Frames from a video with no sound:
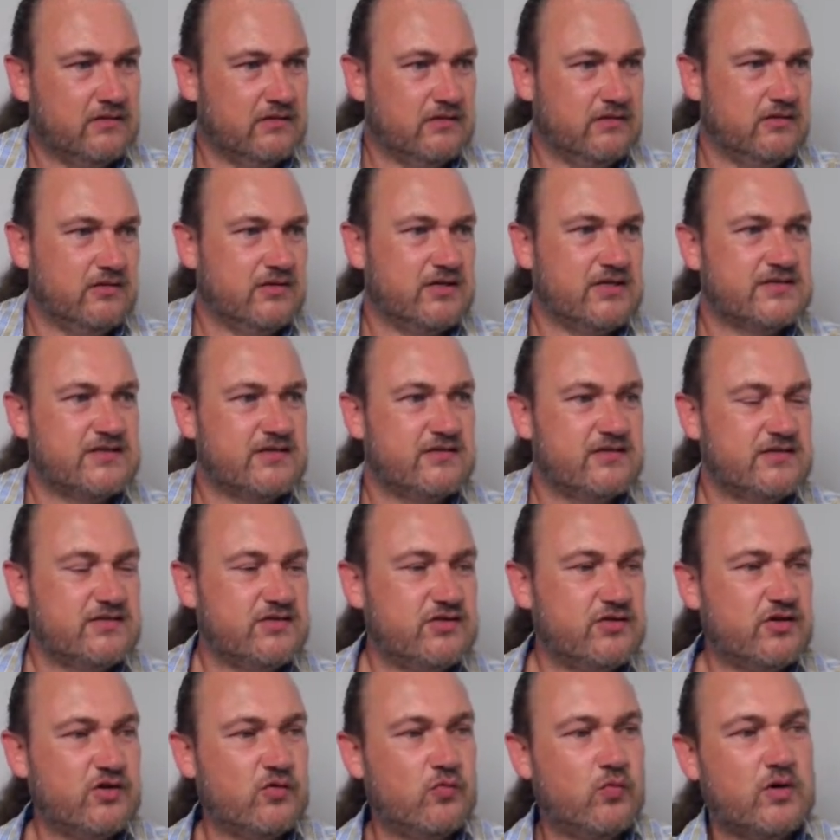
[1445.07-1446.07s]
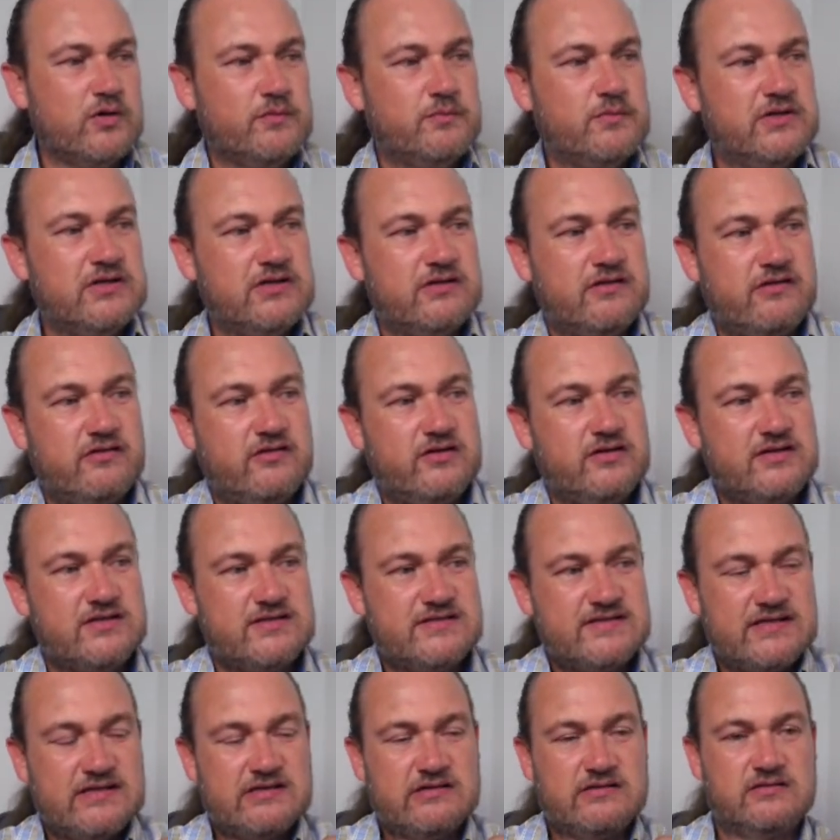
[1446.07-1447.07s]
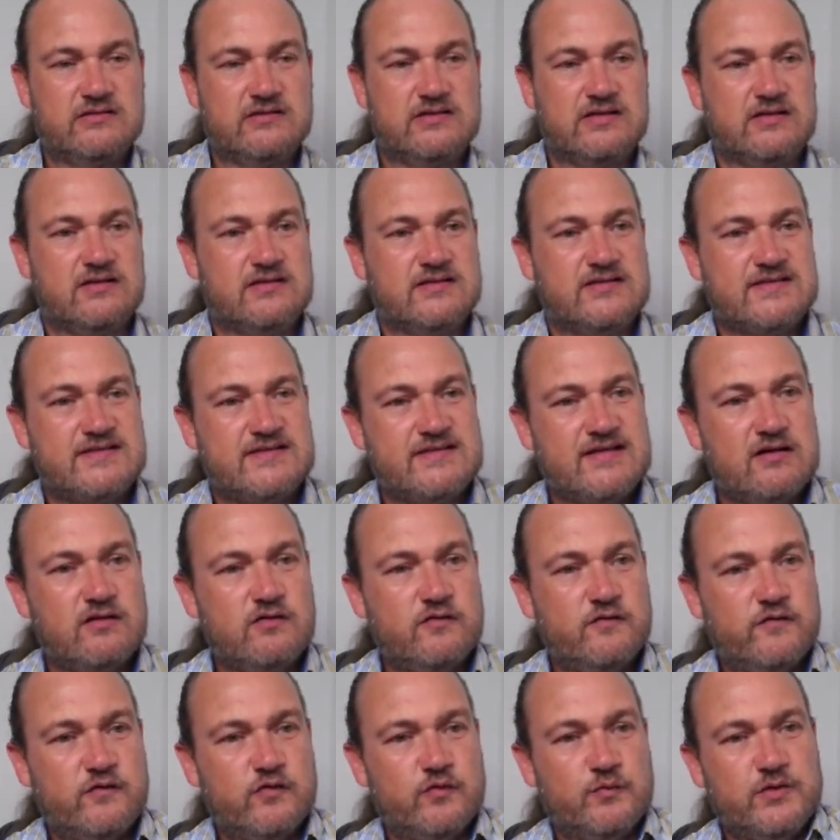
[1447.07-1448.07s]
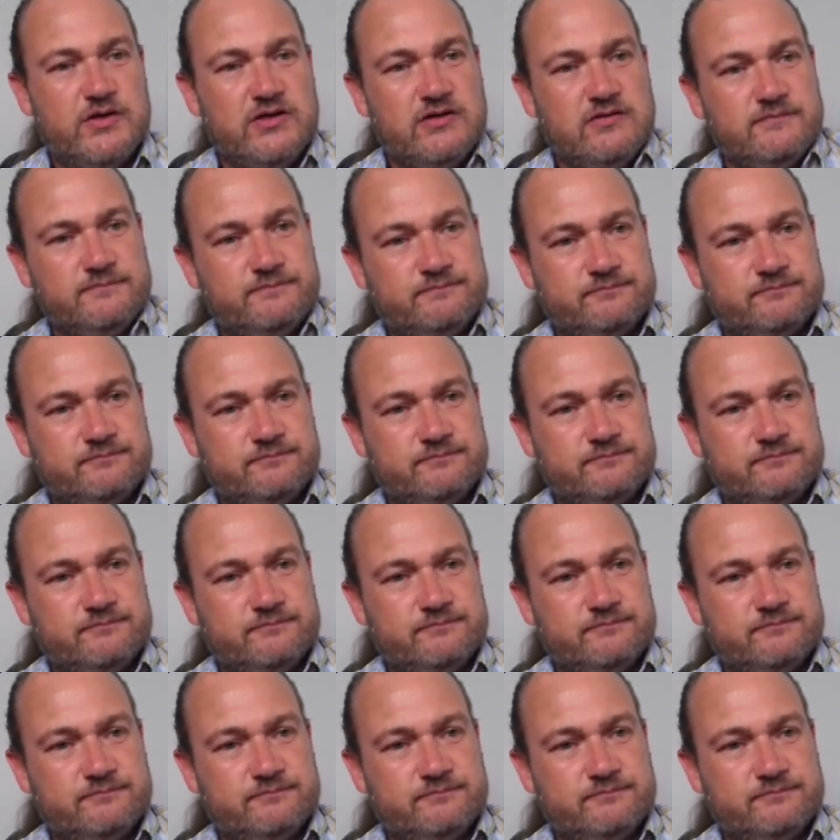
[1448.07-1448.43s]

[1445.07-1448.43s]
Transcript: Okay, so this took a 1 minute 30-second sell for me.